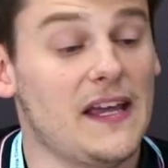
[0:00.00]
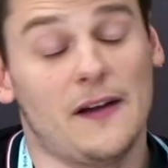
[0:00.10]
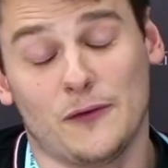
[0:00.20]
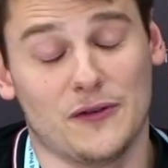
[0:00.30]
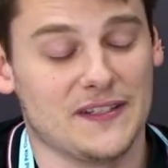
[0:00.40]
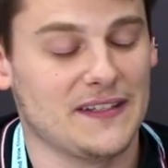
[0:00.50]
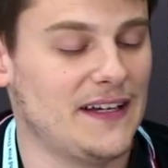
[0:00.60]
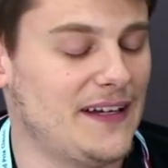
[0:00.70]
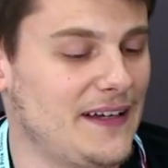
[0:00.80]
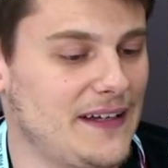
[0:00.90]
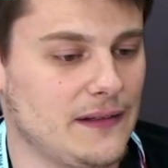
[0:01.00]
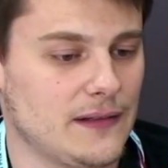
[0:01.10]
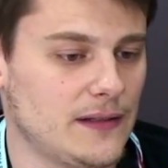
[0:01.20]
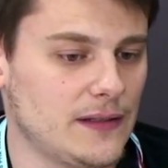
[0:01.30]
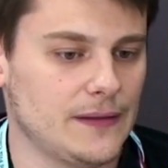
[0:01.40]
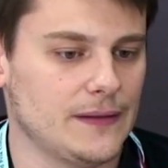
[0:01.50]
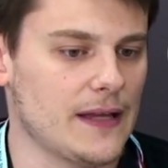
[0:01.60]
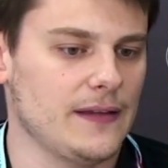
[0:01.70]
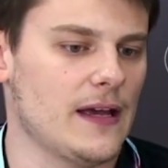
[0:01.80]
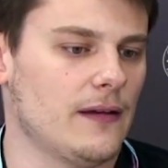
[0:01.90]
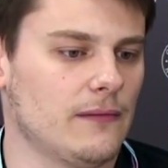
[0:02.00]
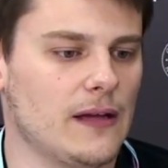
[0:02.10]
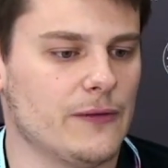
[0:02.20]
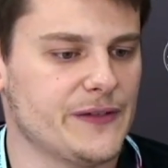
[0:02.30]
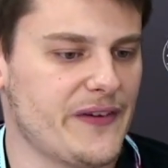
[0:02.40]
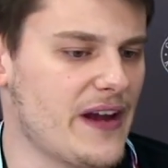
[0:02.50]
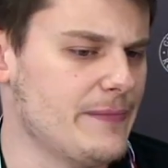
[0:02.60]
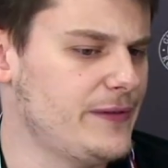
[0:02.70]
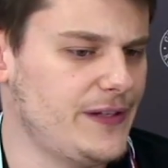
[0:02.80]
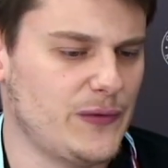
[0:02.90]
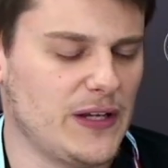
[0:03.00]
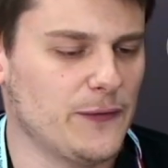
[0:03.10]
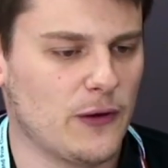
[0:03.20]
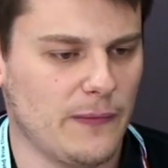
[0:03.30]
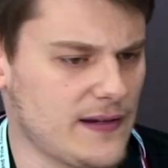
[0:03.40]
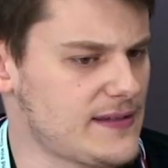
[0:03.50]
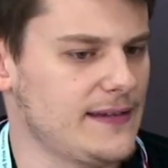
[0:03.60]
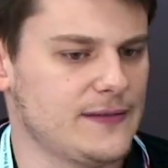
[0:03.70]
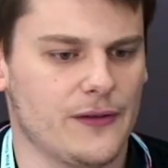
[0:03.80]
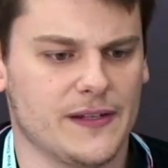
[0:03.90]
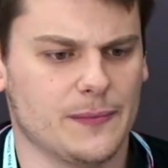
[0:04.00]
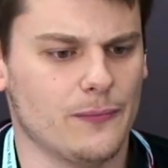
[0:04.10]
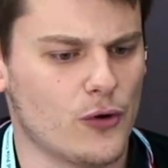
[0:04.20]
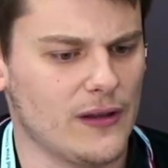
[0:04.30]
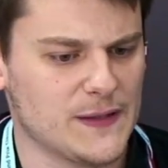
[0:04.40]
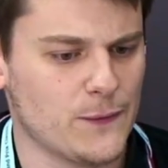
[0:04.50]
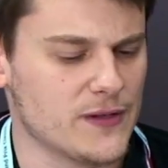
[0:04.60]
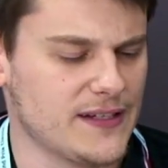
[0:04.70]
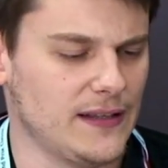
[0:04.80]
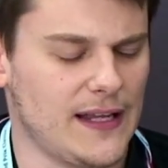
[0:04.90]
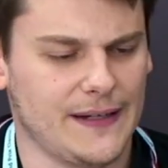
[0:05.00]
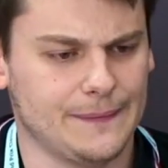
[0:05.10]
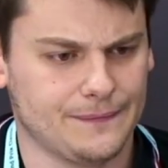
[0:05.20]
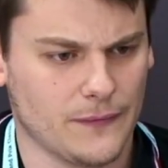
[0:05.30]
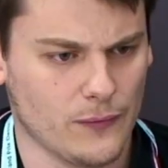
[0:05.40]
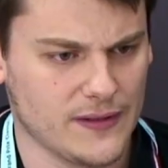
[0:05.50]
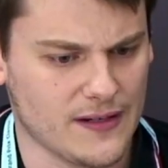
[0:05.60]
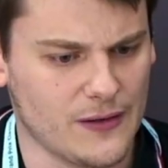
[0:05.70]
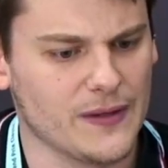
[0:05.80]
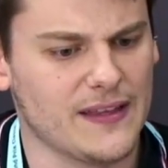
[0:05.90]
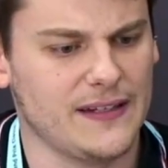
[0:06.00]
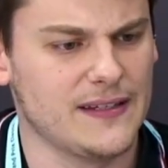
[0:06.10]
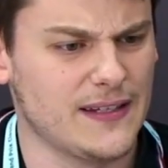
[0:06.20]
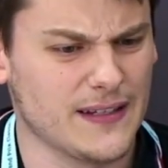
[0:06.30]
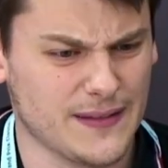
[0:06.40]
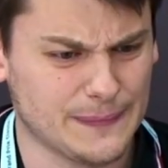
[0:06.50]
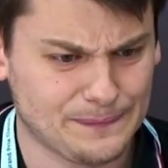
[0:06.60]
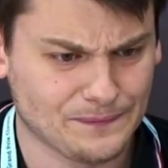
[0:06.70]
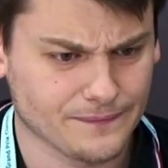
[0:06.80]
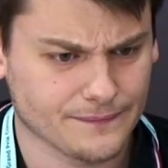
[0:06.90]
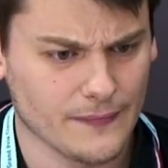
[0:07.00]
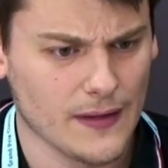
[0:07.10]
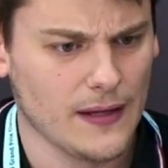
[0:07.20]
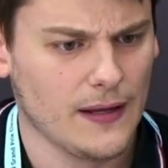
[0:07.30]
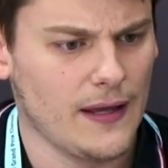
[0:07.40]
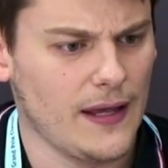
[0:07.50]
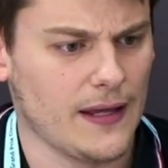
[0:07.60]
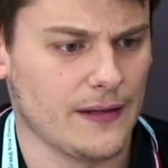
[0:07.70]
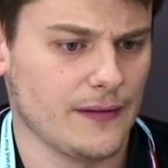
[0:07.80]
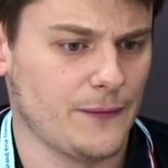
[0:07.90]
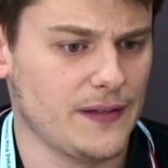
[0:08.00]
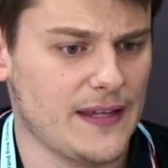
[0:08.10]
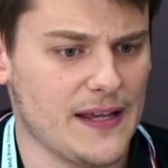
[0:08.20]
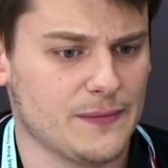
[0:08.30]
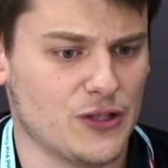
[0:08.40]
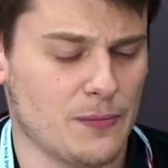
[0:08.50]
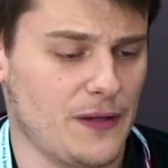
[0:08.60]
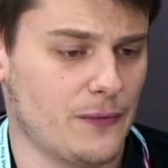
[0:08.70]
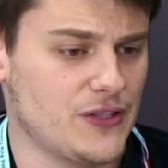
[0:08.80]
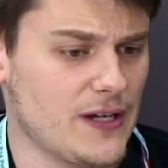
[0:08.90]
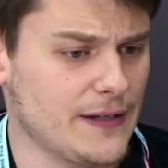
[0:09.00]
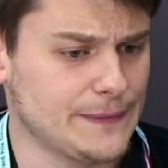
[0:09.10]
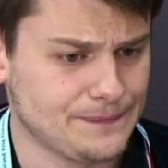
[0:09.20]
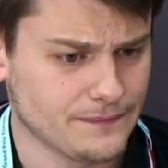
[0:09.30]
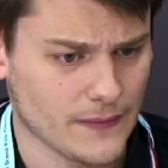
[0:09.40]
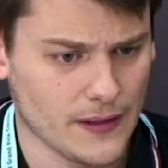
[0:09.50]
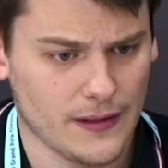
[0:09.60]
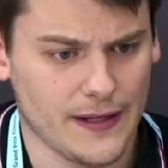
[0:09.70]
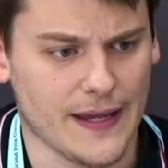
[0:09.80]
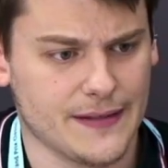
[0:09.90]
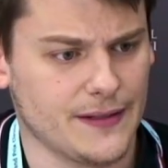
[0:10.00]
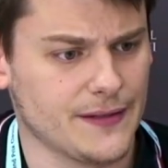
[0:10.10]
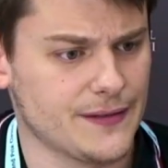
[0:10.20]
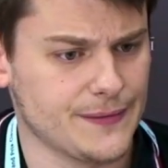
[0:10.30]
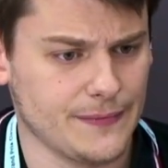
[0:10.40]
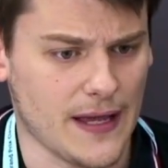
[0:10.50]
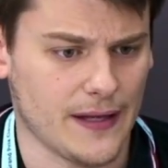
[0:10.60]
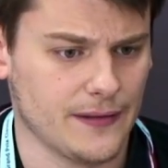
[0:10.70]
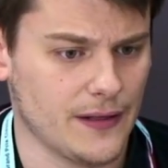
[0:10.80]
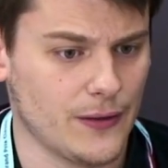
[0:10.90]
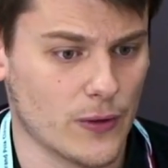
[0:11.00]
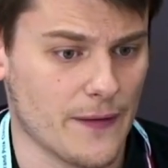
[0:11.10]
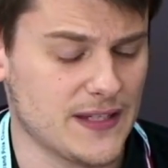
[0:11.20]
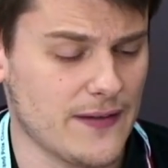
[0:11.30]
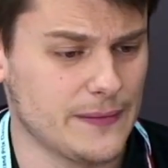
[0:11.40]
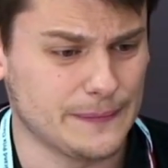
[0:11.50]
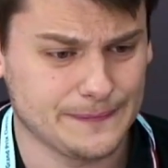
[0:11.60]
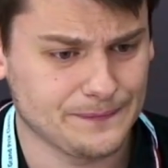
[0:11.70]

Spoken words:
Yeah, of course. And yeah, I was very happy to see rook e4 because I saw this more or less forcing line starting with knight e6. And if he takes bishop e3 check, king a6, and rook f7,